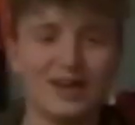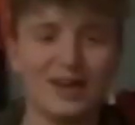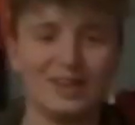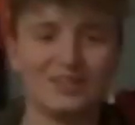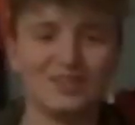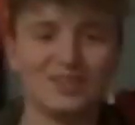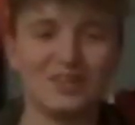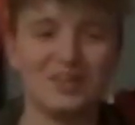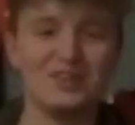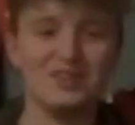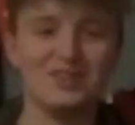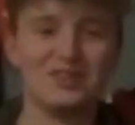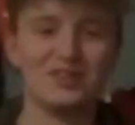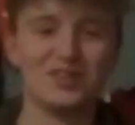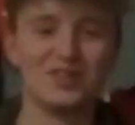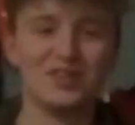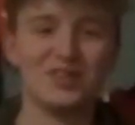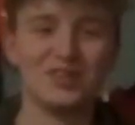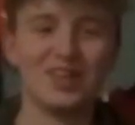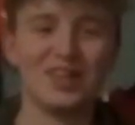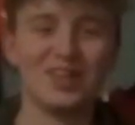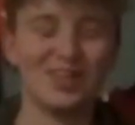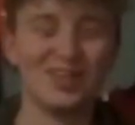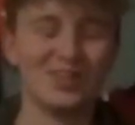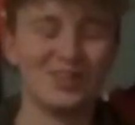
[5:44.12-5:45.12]
I saw you drill
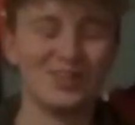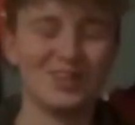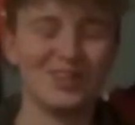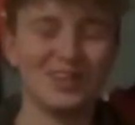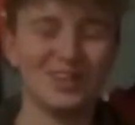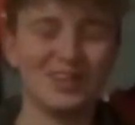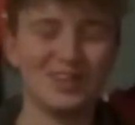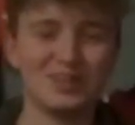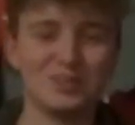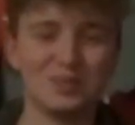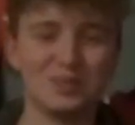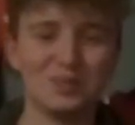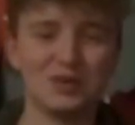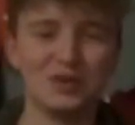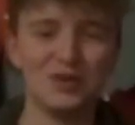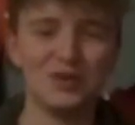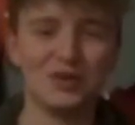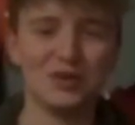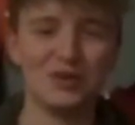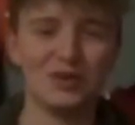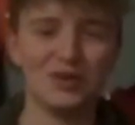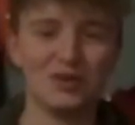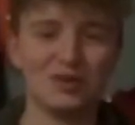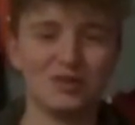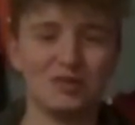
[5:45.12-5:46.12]
that three against Purdue
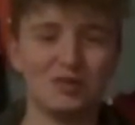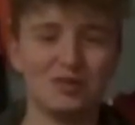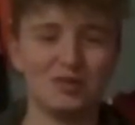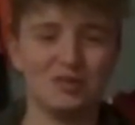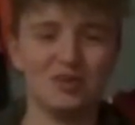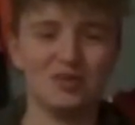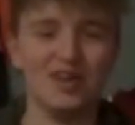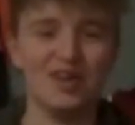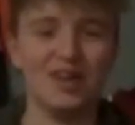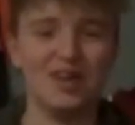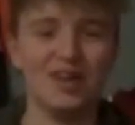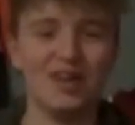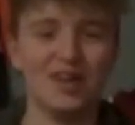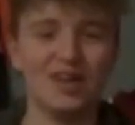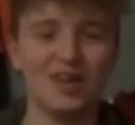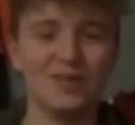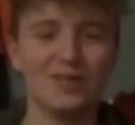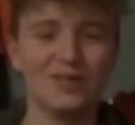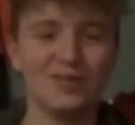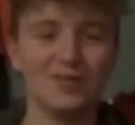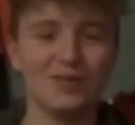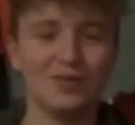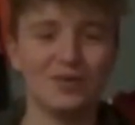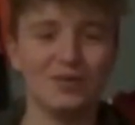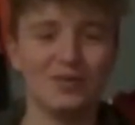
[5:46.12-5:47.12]
on Christmas Day.
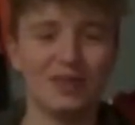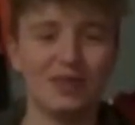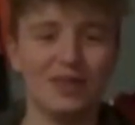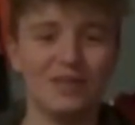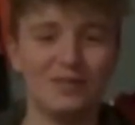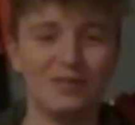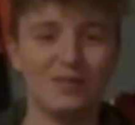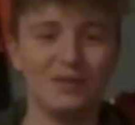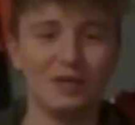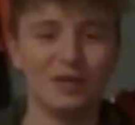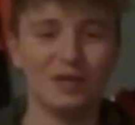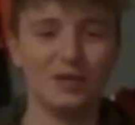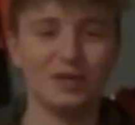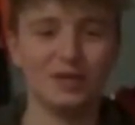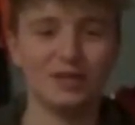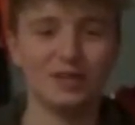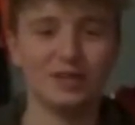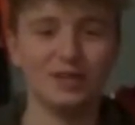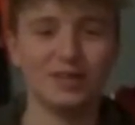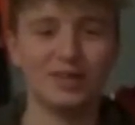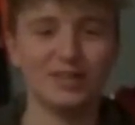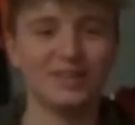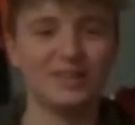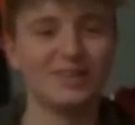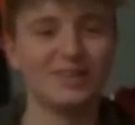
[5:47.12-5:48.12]
What was that feeling like?